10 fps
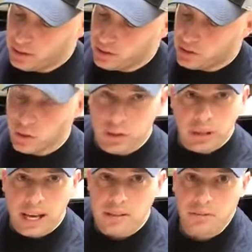I'll just show you.
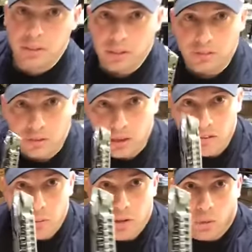Guys, if you're not
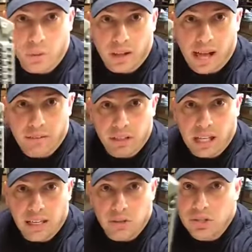familiar with Real Avid, you
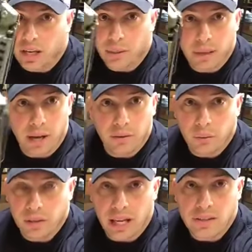got to go check them out.
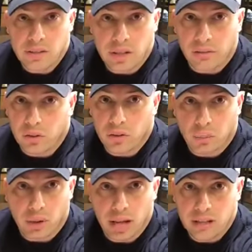We got several of their
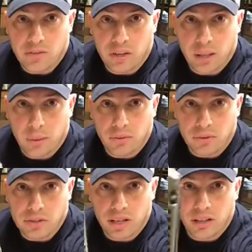products available for
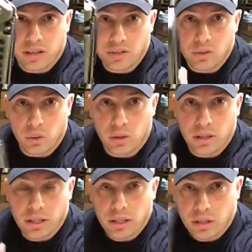sale in our store.
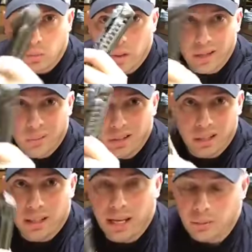We really
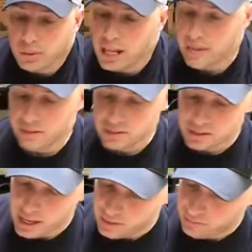like Real Avid
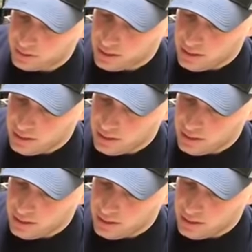stuff.